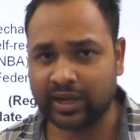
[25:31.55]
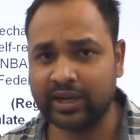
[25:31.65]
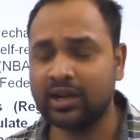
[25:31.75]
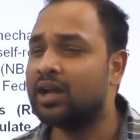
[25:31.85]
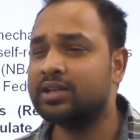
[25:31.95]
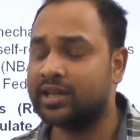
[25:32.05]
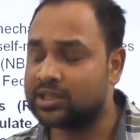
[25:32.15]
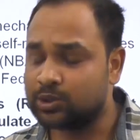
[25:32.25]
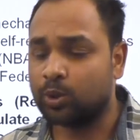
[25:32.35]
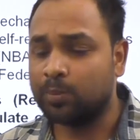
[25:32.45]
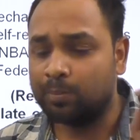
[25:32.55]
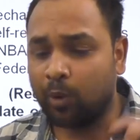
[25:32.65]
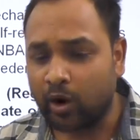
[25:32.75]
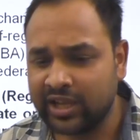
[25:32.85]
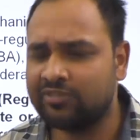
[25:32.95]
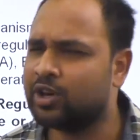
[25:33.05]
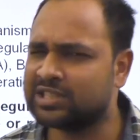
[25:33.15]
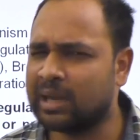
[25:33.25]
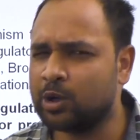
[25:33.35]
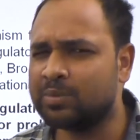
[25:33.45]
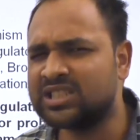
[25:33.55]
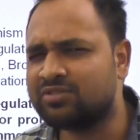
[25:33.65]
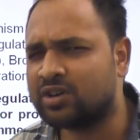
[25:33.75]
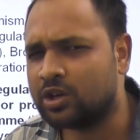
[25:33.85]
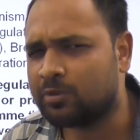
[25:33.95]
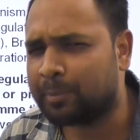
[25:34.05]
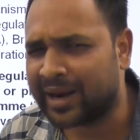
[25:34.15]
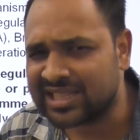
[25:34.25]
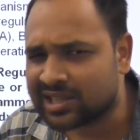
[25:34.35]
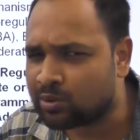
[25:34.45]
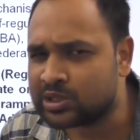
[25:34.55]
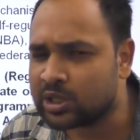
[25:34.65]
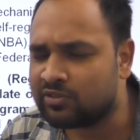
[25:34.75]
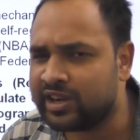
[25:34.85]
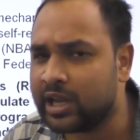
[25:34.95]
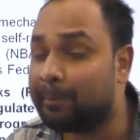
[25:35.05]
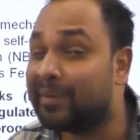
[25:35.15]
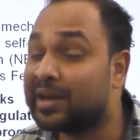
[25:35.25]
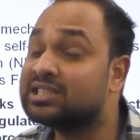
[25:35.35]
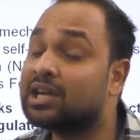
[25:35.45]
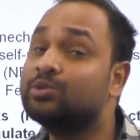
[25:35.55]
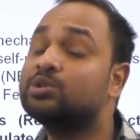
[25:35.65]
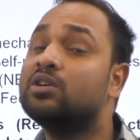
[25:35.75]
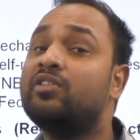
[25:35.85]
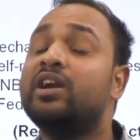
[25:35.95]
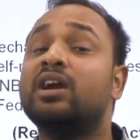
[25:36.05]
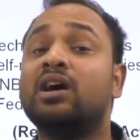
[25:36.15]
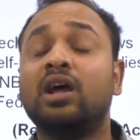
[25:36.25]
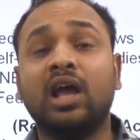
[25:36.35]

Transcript: All right, there is no body. For example, you must have heard of Press Council of India. Press Council of India